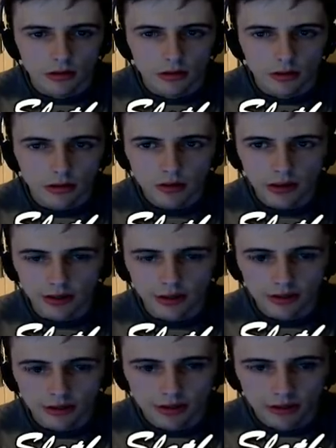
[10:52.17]
Who is it?
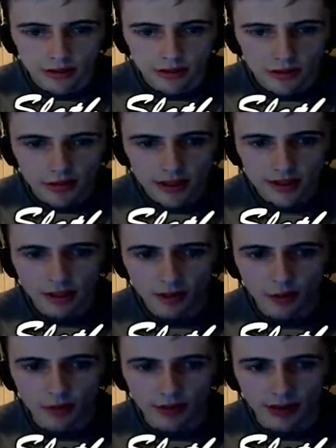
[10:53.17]
There's
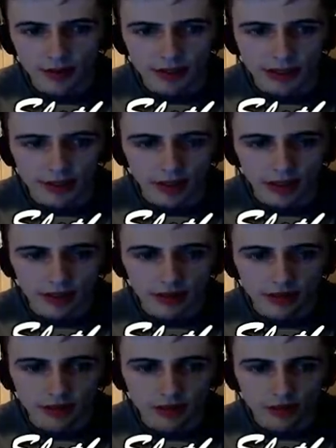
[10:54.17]
another one around here that's like
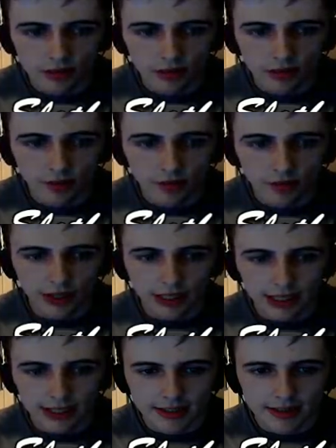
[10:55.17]

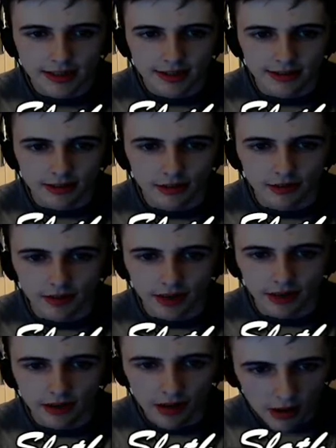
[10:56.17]
freaking his tits off,
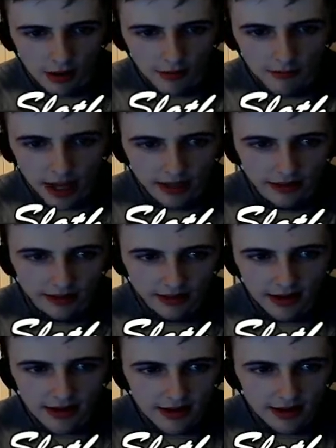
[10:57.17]
like, oh my
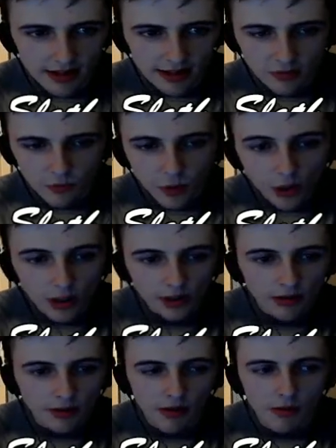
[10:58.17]
god, there's
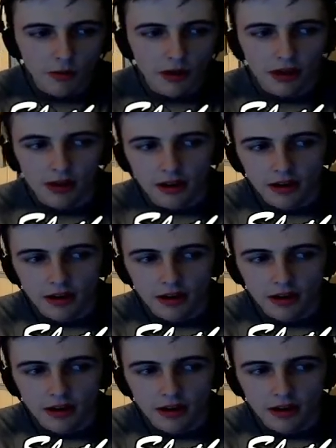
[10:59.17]
water everywhere.